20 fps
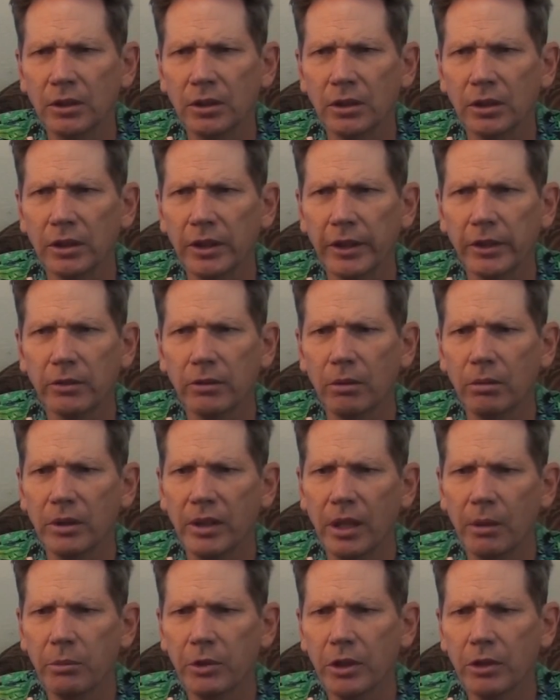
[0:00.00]

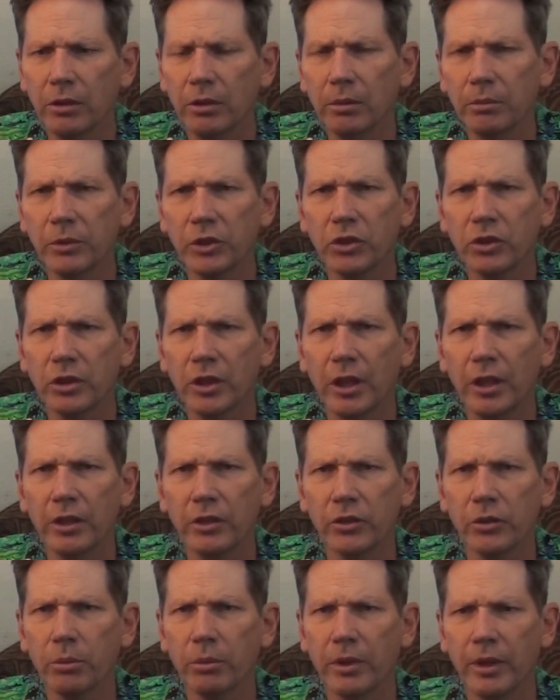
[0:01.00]
electrochemical
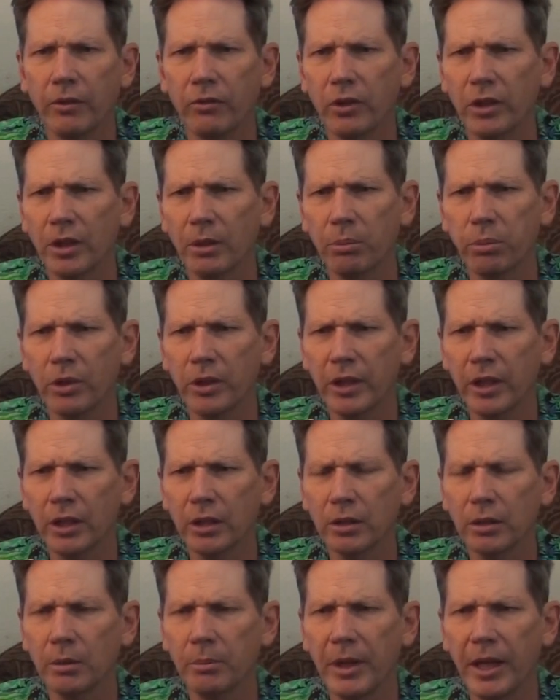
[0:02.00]
machines with everything
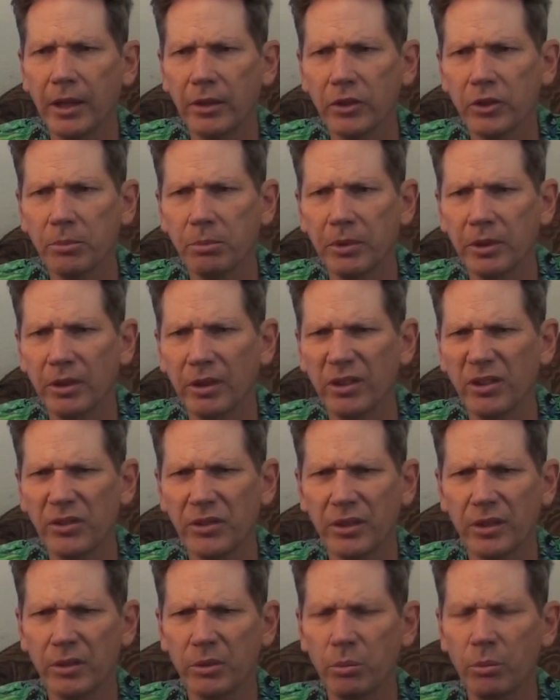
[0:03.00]
predictable about us, but
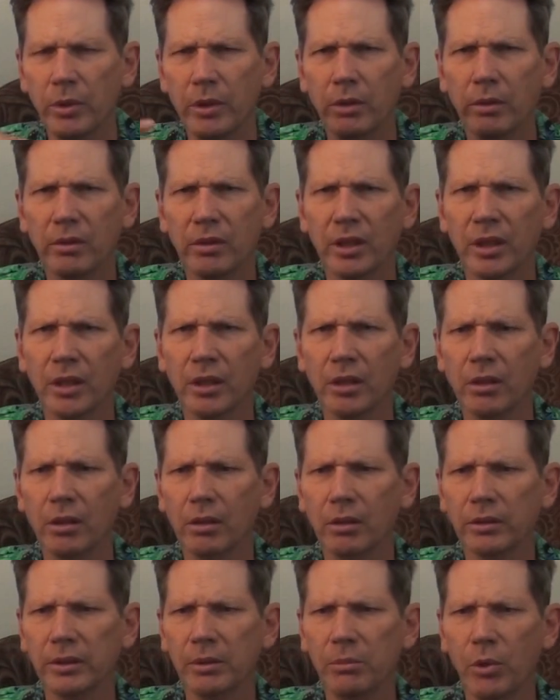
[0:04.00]
there's this weird thing
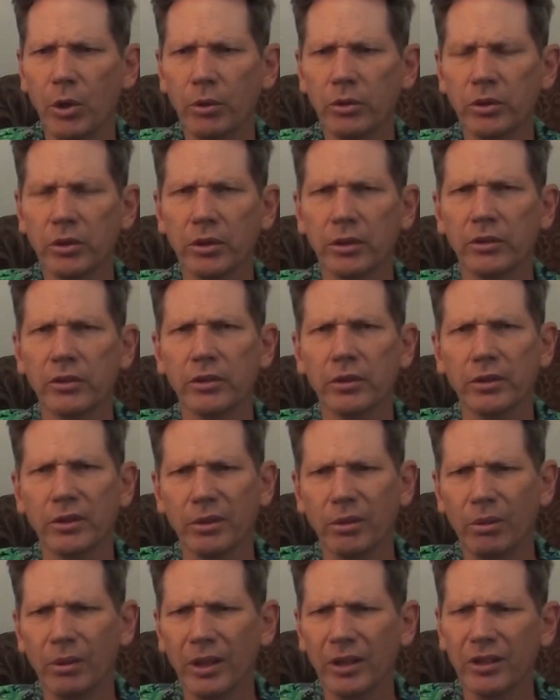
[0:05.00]
called emotions, there's
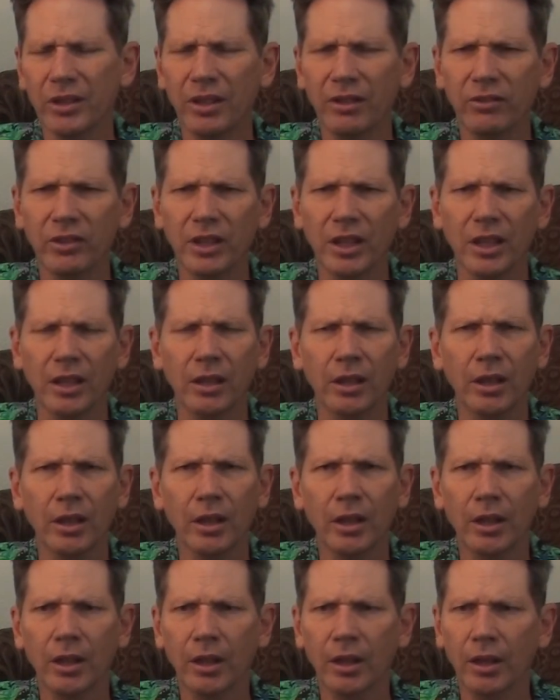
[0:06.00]
creativity,
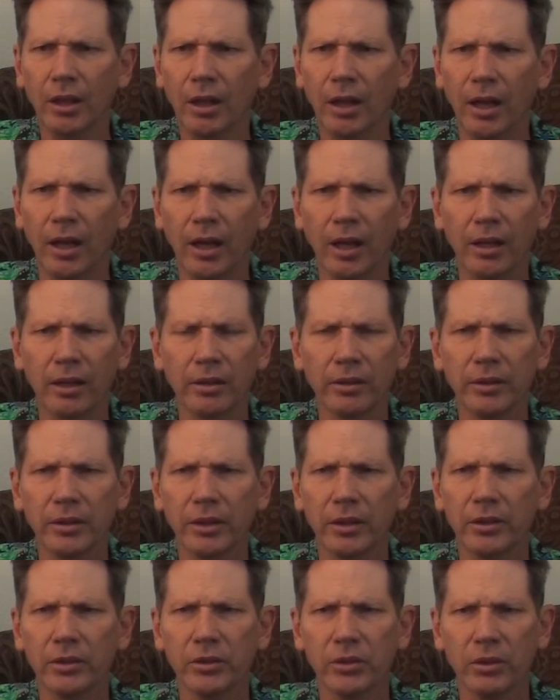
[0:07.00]

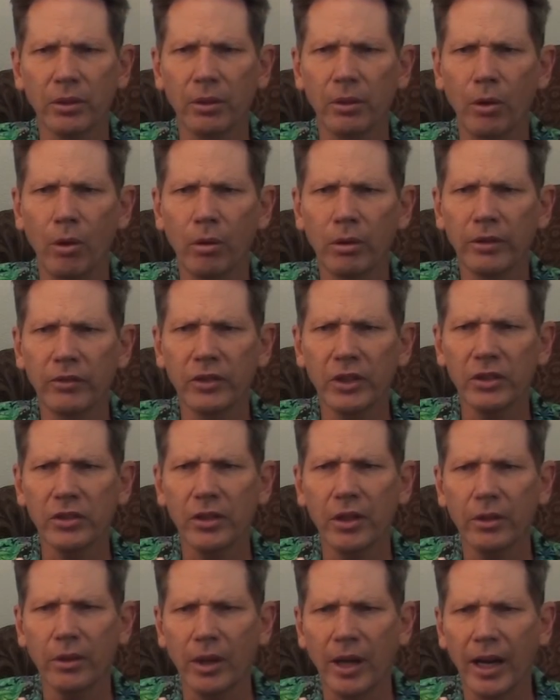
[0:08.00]
there's all of these
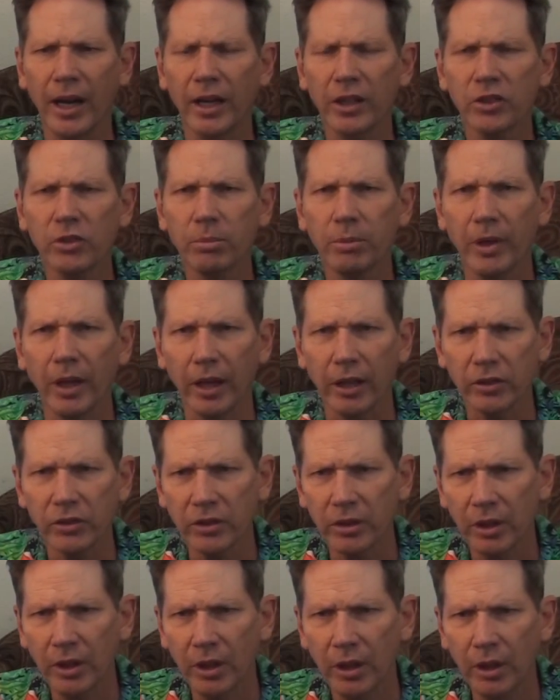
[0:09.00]
other
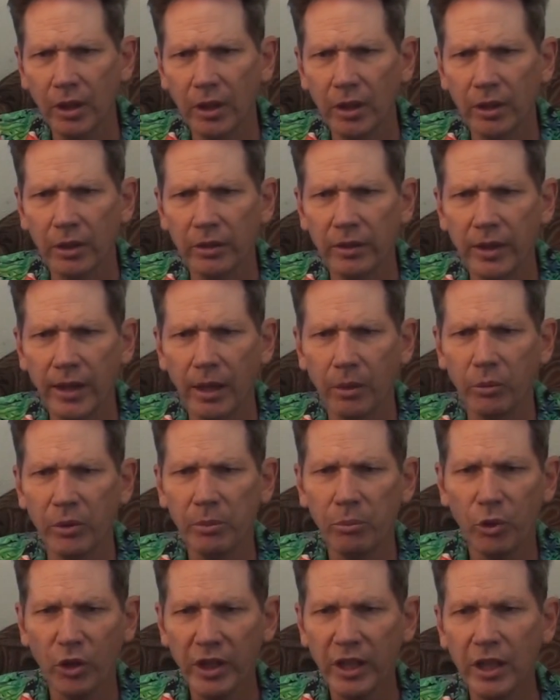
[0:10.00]
aspects that we
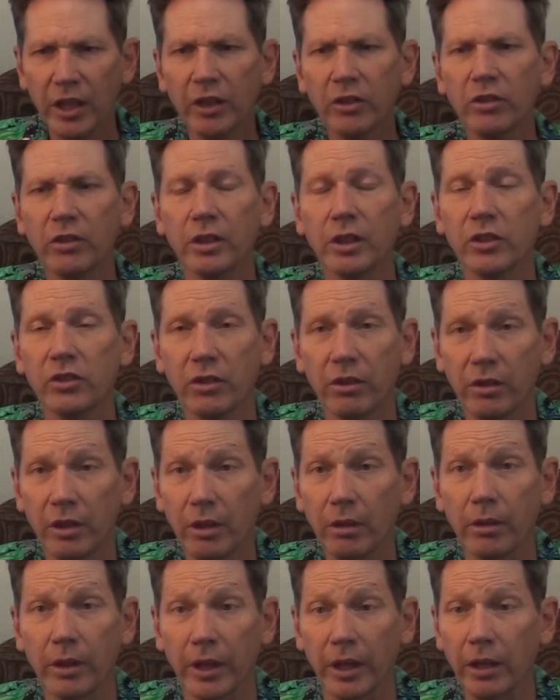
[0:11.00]
bring into this
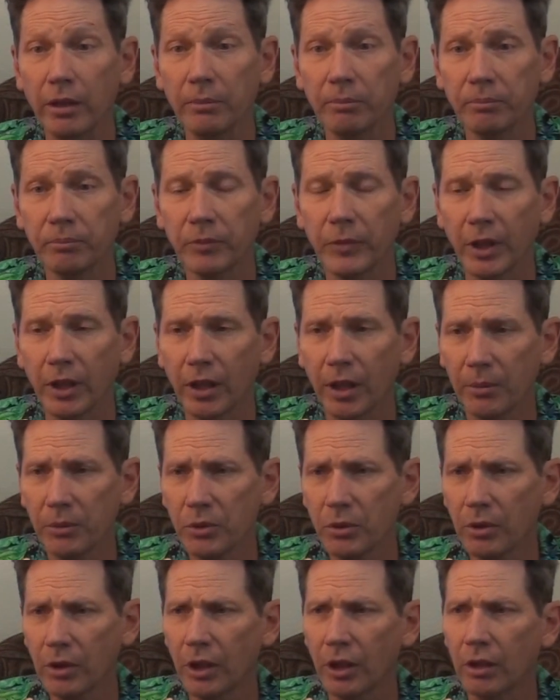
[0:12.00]
theory that comes
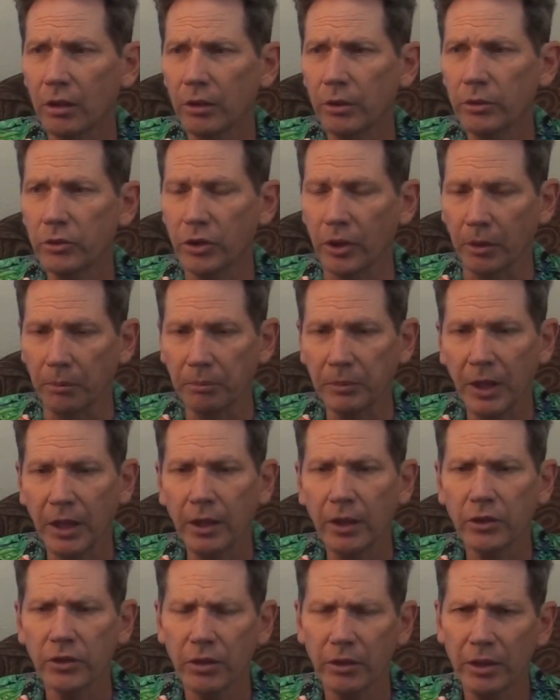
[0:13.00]
to a conclusion. So